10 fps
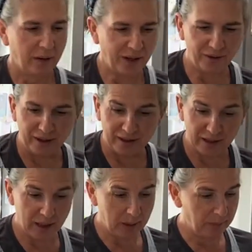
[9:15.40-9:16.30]
All right,
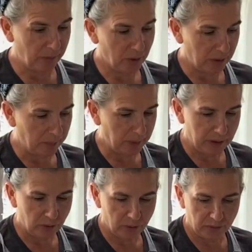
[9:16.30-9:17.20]
time for the
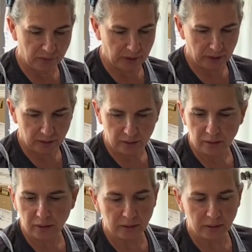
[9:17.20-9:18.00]
big reveal.